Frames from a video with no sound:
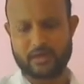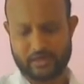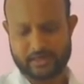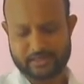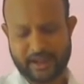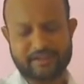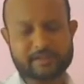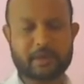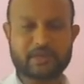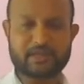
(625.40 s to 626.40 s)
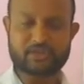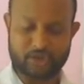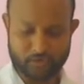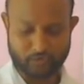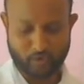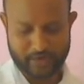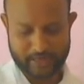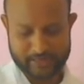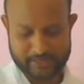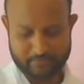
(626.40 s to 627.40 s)
Its lifespan is 3 to 4
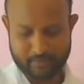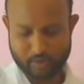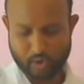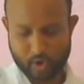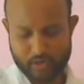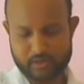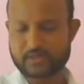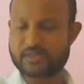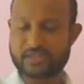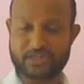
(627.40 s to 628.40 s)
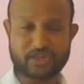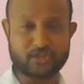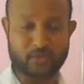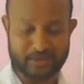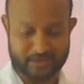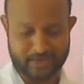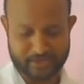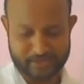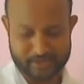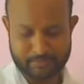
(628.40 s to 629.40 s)
days. Dog 16 to 18
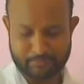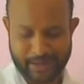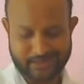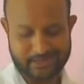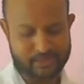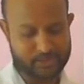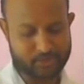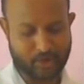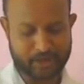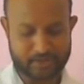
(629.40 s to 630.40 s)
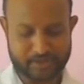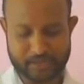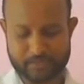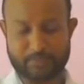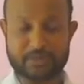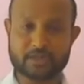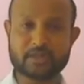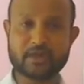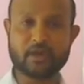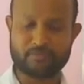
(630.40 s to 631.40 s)
years. Man 60 to 100 years. Pigeon
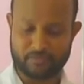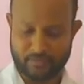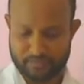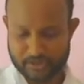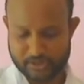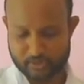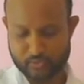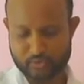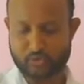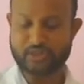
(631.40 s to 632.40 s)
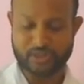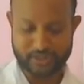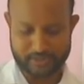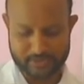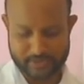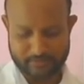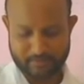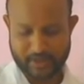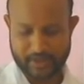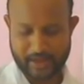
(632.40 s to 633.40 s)
15 to 20 years.
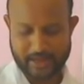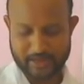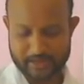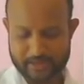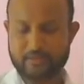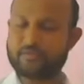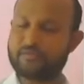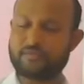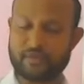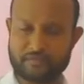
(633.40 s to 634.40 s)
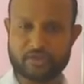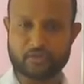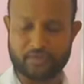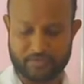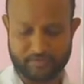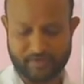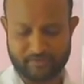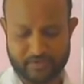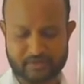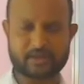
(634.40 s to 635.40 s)
Alligator 50 to 55
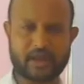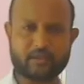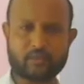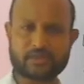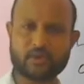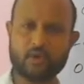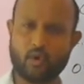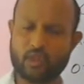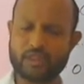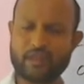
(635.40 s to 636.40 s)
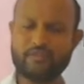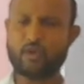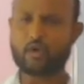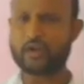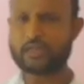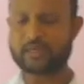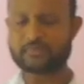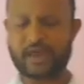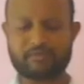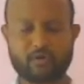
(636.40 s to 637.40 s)
years. Likewise, all the living organisms
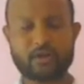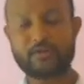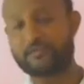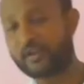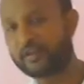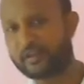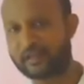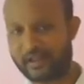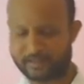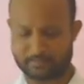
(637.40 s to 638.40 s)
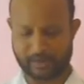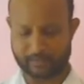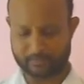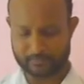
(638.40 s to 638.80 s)
have got different lifespan.